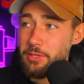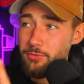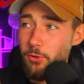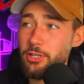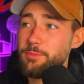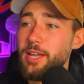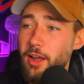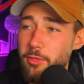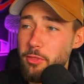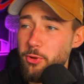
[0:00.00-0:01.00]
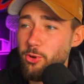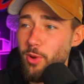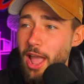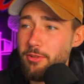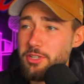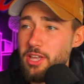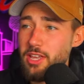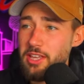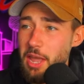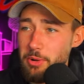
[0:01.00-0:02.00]
the first pick of the third round,
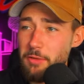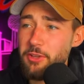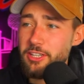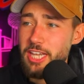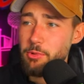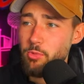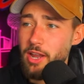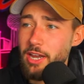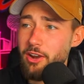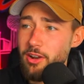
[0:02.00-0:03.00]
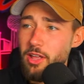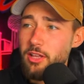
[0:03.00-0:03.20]
and we're definitely going to take one right here.